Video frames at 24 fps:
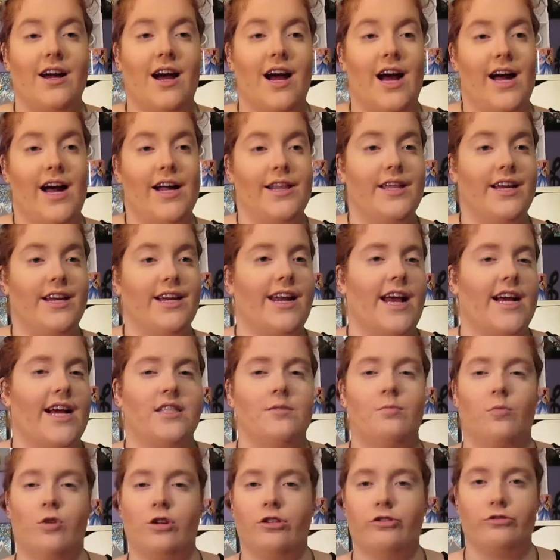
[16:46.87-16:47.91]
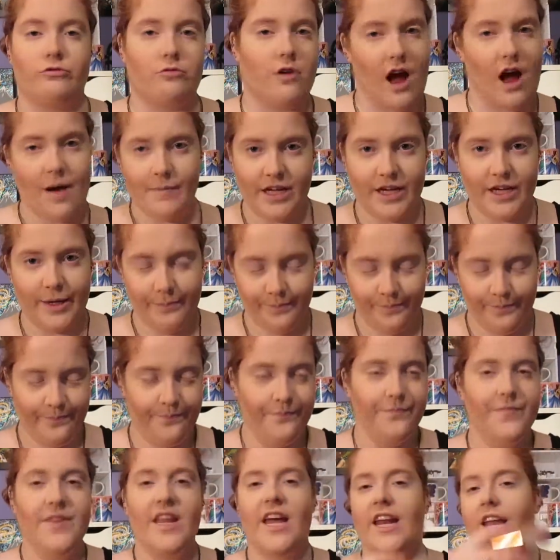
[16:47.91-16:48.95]
I think it adds more drama,
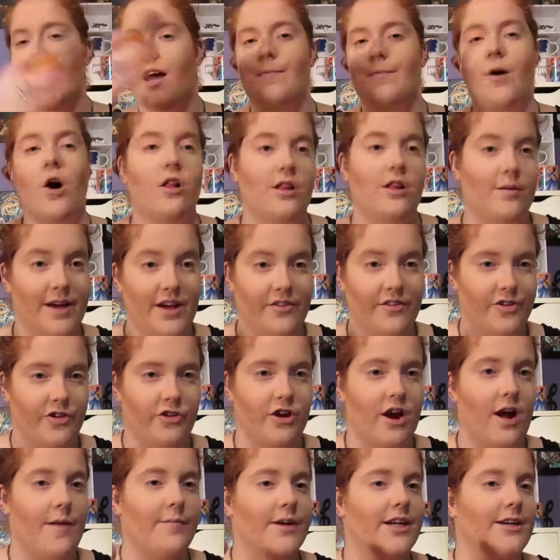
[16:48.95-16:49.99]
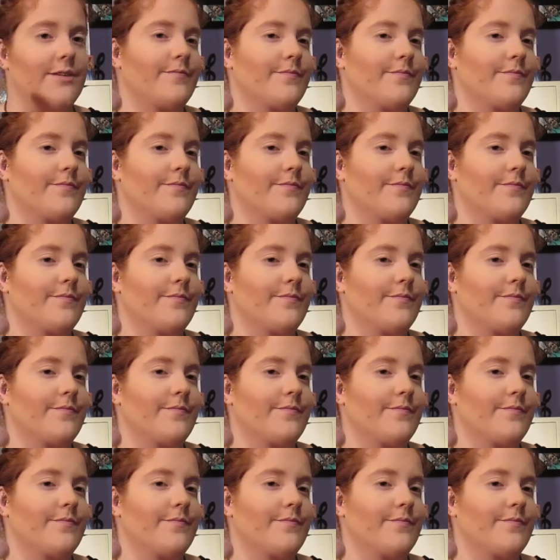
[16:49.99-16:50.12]
and I'm all about the drama.